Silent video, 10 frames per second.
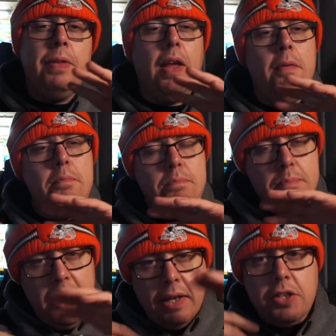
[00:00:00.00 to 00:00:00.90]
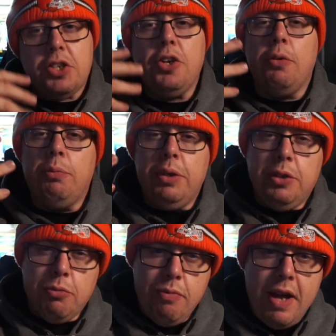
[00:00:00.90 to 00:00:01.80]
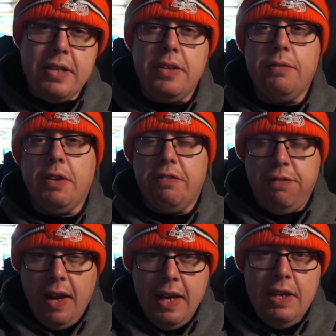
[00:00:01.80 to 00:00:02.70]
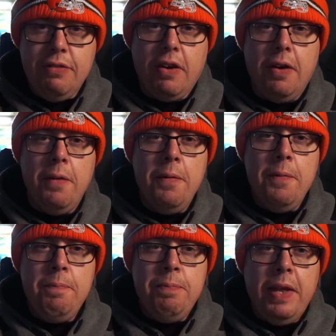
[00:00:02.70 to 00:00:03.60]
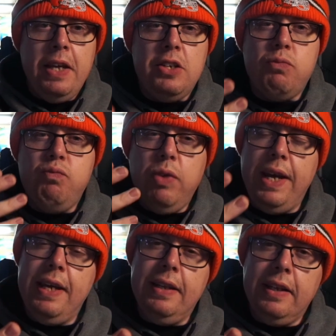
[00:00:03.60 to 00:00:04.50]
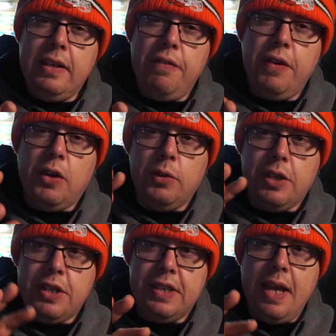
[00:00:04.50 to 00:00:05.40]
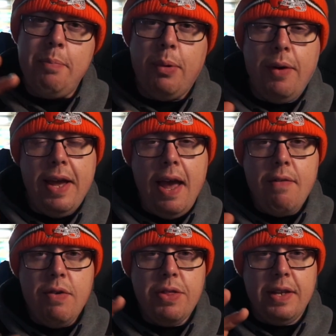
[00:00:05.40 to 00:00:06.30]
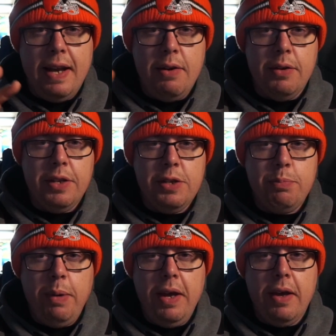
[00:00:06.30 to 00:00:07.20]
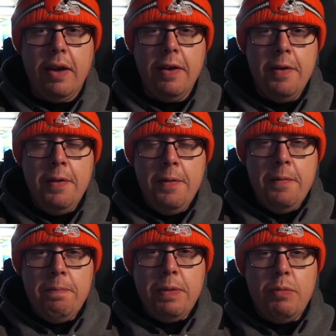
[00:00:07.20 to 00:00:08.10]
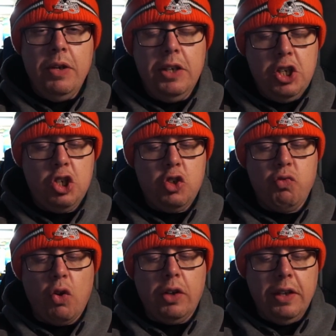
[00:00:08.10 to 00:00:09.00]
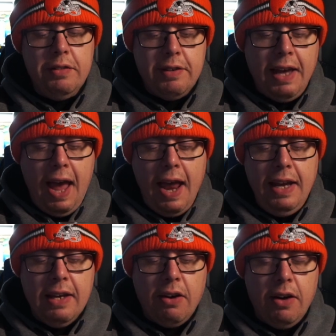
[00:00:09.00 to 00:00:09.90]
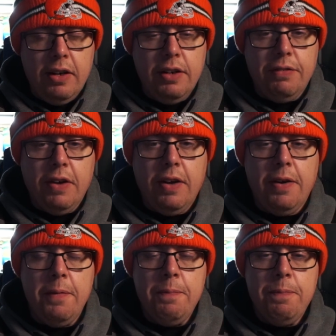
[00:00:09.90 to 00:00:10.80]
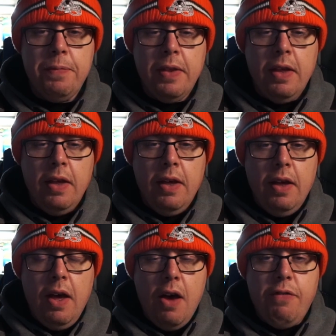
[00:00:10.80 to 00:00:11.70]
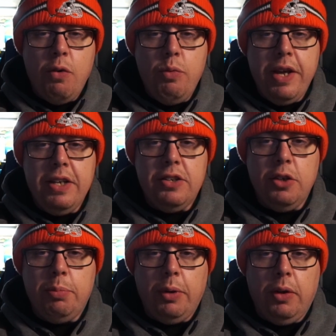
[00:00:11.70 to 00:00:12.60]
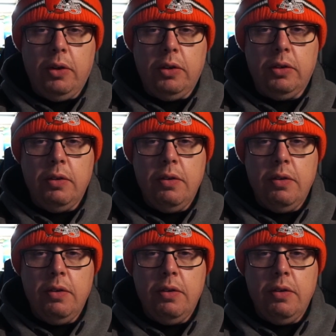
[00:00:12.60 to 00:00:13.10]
mixed up with the rest of the flavour. It's really difficult to separate everything out of this beer. I'm really struggling to get any kind of a reasonable,